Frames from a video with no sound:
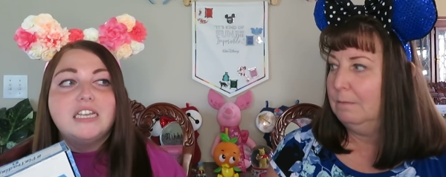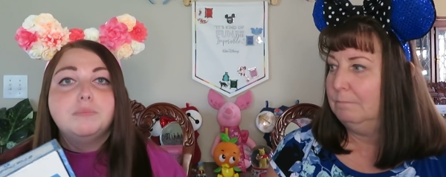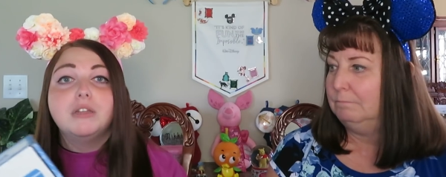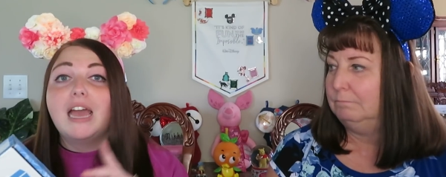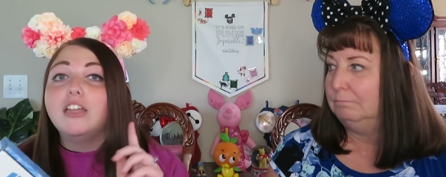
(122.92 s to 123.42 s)
Speaker 1: LEs,
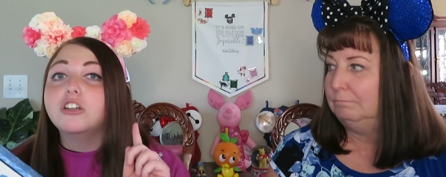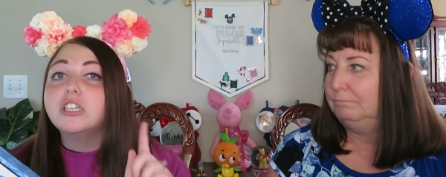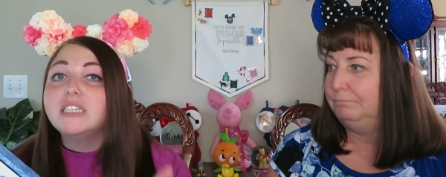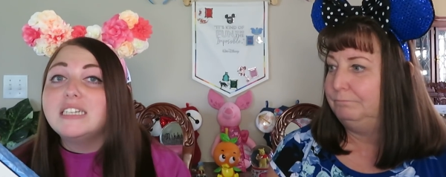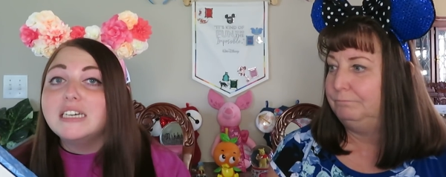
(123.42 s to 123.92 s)
but yet you're
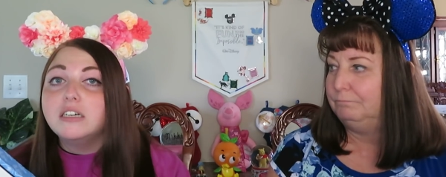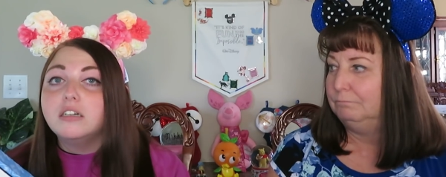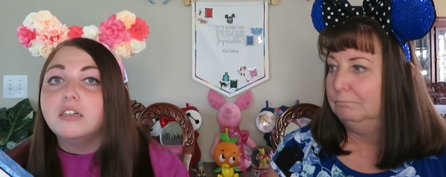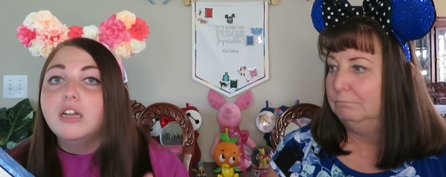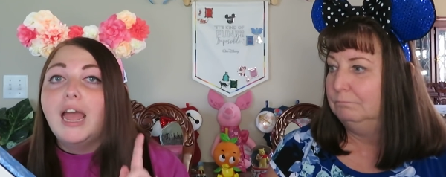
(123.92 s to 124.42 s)
still
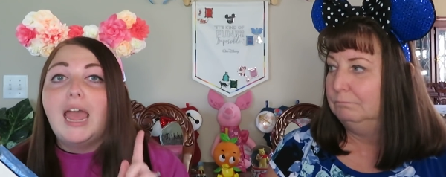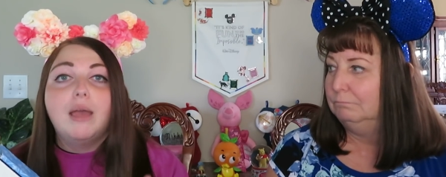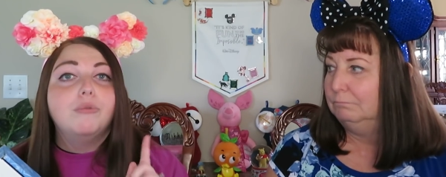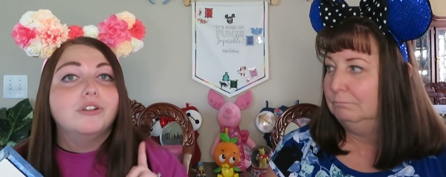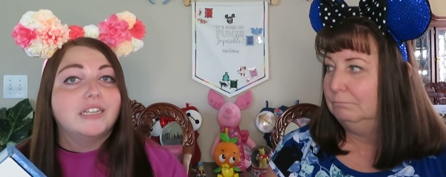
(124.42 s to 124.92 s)

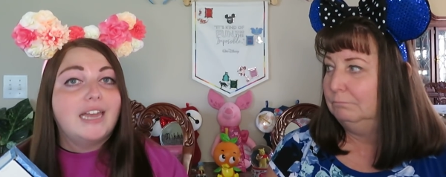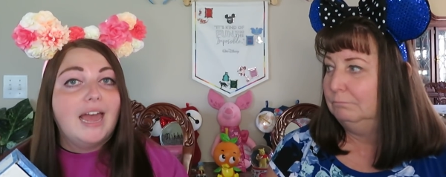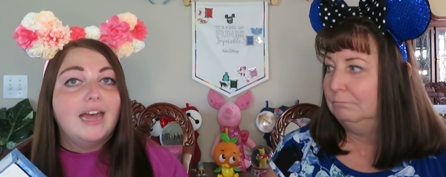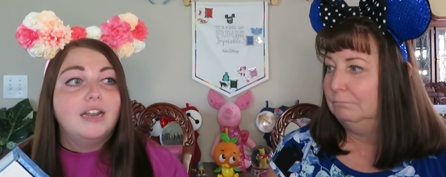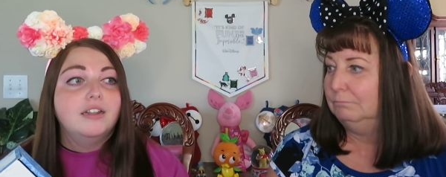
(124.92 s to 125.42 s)
able to
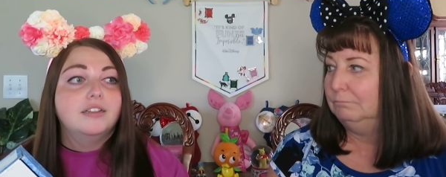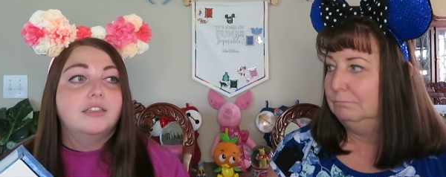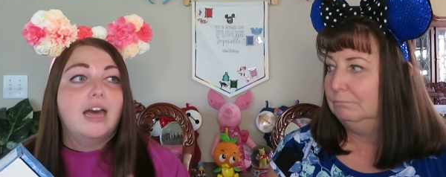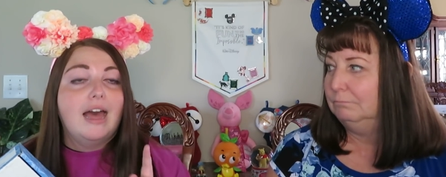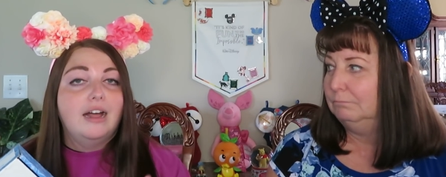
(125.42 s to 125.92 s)
get
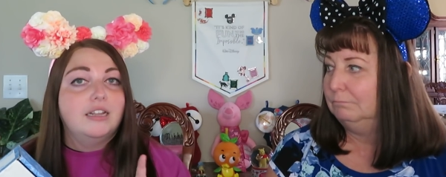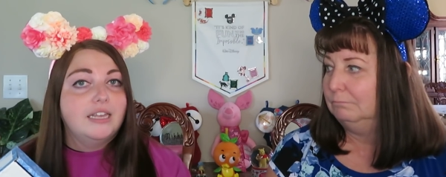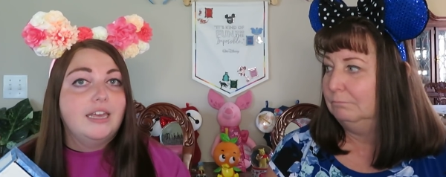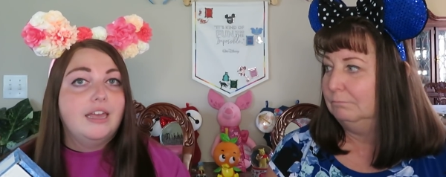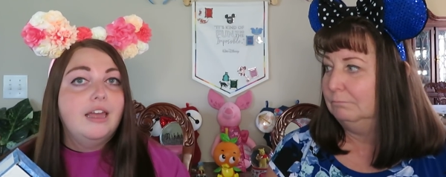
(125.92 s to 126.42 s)
the
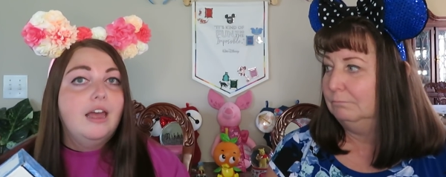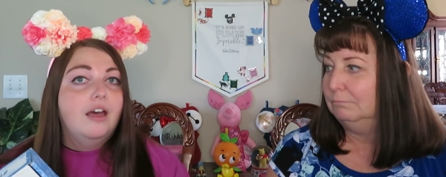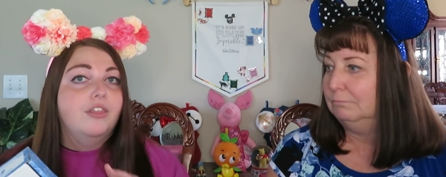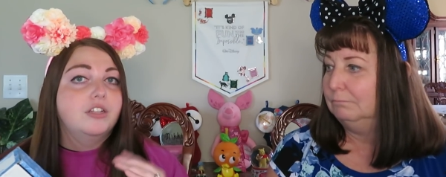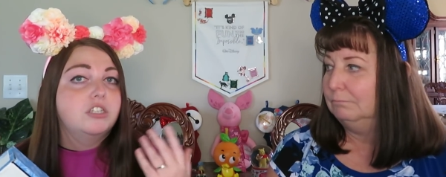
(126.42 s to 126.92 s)
LE
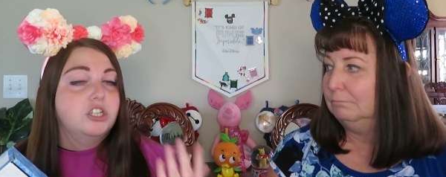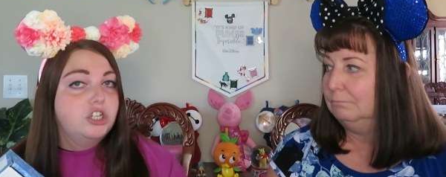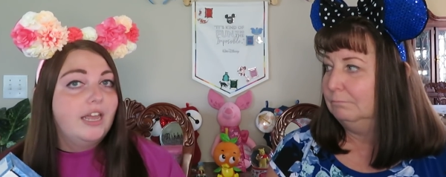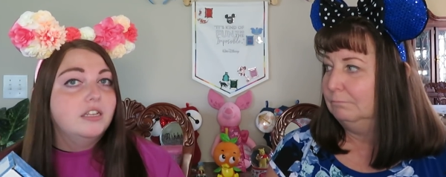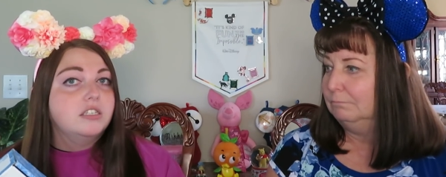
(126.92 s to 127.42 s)
that's the
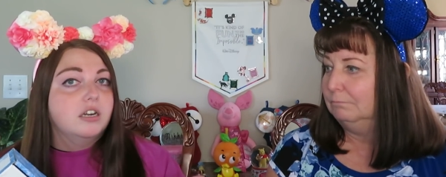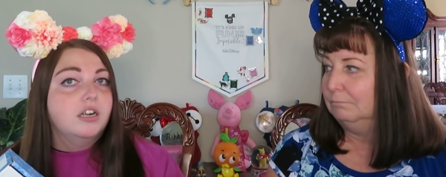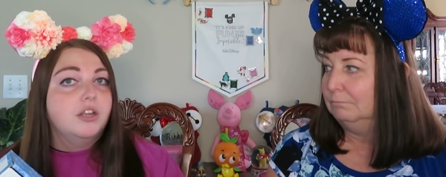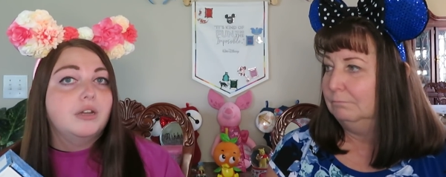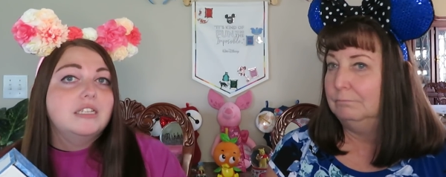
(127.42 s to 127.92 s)
chaser.
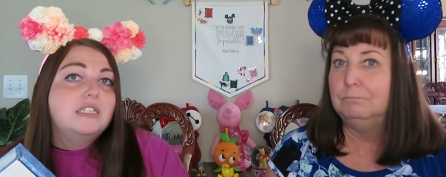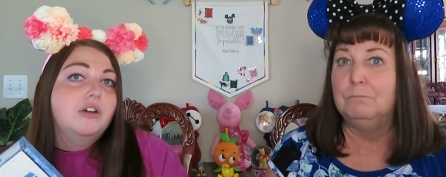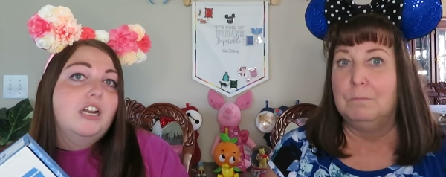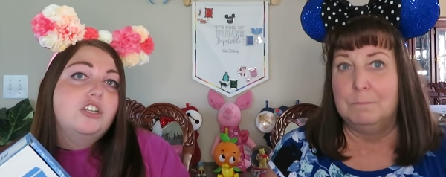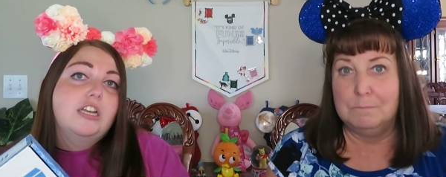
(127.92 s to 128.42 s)
You can still
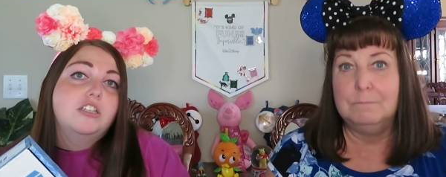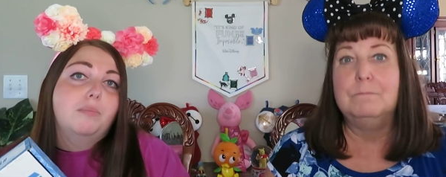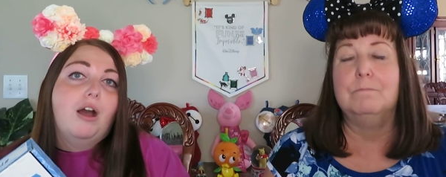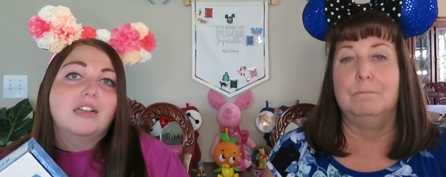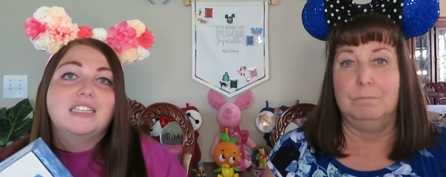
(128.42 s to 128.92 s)
get a chaser box